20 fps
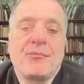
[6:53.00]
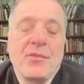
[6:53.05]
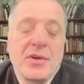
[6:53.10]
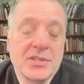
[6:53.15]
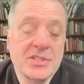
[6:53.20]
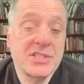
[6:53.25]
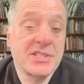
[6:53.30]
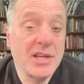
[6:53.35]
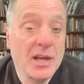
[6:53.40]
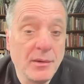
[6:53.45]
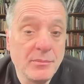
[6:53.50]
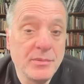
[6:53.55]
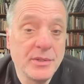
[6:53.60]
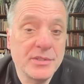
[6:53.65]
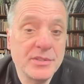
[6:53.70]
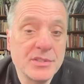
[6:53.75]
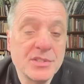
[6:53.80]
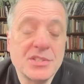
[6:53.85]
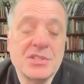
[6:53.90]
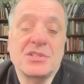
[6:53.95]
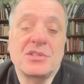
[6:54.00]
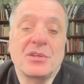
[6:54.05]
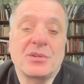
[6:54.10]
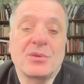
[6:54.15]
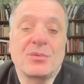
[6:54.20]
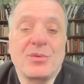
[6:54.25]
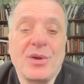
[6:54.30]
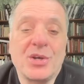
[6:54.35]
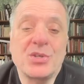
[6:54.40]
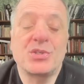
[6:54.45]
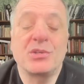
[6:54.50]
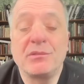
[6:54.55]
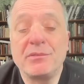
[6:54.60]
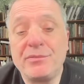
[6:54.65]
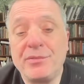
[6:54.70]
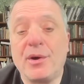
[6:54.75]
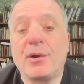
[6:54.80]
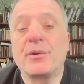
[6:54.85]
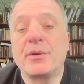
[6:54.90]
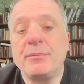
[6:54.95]
a summons to the Russian
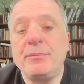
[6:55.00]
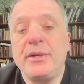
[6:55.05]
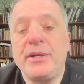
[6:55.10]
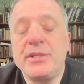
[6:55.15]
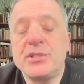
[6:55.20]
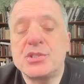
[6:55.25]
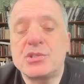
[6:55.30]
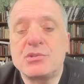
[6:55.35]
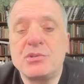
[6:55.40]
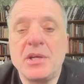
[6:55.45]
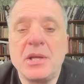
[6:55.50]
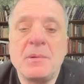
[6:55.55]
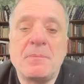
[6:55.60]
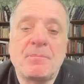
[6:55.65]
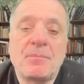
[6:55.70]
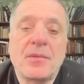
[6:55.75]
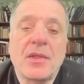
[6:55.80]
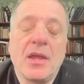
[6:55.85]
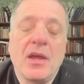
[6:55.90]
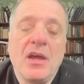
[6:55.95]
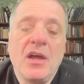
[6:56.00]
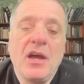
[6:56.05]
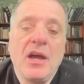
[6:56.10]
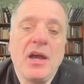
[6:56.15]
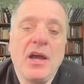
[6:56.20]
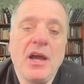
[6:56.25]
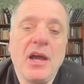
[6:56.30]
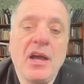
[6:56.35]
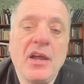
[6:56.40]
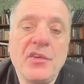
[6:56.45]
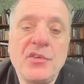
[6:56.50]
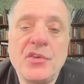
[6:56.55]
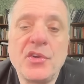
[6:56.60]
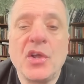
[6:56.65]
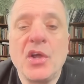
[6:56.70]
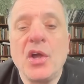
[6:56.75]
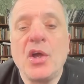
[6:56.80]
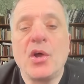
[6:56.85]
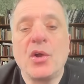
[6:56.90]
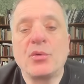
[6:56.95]
Foreign Ministry and
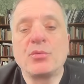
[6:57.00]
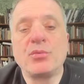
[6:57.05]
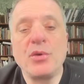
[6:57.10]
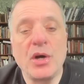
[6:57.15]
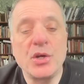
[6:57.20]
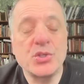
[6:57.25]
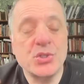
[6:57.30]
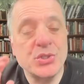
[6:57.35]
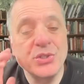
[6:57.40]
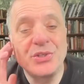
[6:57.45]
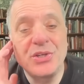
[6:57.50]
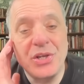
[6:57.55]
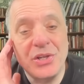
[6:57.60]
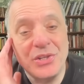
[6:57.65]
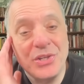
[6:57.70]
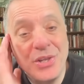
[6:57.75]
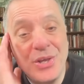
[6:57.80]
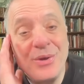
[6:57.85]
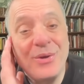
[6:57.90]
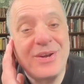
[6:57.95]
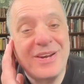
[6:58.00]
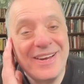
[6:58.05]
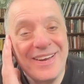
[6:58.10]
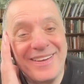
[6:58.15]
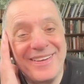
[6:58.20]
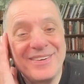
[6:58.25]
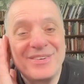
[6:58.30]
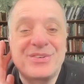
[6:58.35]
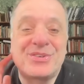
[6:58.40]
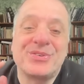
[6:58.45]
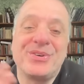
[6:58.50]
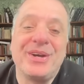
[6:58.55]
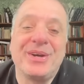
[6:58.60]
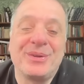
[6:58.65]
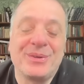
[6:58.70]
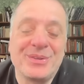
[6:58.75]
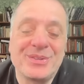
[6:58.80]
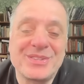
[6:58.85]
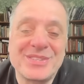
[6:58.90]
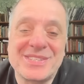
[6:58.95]
Russian nuclear
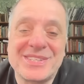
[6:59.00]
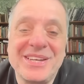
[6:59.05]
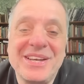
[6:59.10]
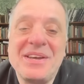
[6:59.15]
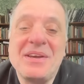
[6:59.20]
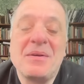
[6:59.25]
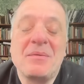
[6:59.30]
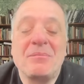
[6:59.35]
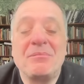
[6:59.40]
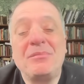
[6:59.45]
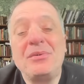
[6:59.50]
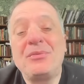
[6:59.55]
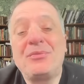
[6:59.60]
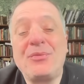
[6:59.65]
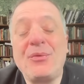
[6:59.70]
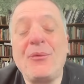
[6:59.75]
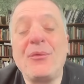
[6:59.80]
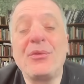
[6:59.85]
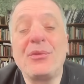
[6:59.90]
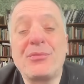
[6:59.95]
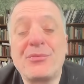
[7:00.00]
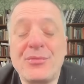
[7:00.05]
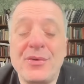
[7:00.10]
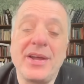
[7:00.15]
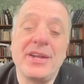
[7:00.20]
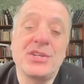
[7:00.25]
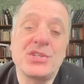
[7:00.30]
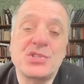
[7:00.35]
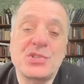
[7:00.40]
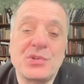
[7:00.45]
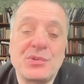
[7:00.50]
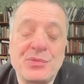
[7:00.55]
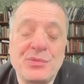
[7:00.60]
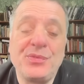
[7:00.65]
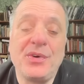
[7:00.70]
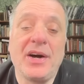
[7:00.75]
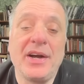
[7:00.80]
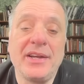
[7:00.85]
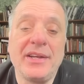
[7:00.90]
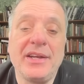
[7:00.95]
drills before the French
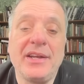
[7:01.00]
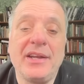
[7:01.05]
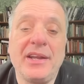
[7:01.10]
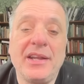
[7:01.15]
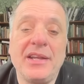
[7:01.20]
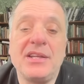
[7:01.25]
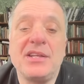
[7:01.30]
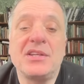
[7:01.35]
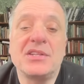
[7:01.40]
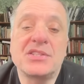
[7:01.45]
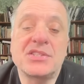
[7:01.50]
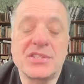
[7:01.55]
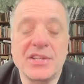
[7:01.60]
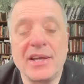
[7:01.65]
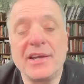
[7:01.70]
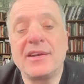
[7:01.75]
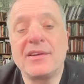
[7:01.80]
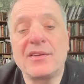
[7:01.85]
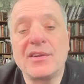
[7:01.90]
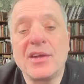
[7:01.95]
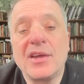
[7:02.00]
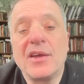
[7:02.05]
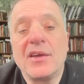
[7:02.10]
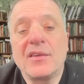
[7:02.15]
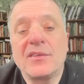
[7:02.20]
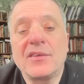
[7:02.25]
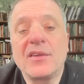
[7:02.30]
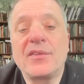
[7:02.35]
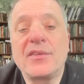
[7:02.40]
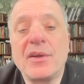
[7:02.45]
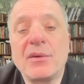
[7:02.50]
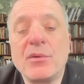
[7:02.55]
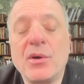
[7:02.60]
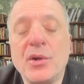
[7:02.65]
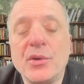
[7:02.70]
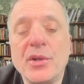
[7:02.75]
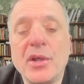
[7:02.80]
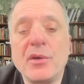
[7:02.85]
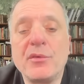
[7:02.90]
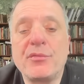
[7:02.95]
finally said that there
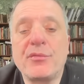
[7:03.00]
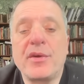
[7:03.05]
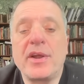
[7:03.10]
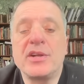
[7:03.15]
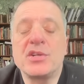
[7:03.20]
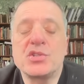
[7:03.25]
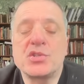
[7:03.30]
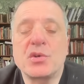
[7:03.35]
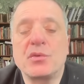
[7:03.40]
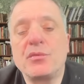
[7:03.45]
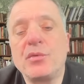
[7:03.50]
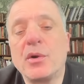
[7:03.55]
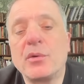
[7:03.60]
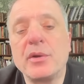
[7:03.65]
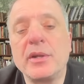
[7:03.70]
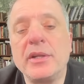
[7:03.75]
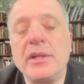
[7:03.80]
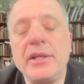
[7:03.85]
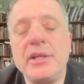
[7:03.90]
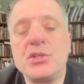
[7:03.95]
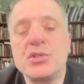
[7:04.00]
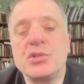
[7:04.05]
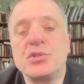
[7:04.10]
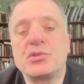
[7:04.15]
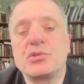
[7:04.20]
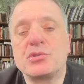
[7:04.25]
are no French Foreign Legion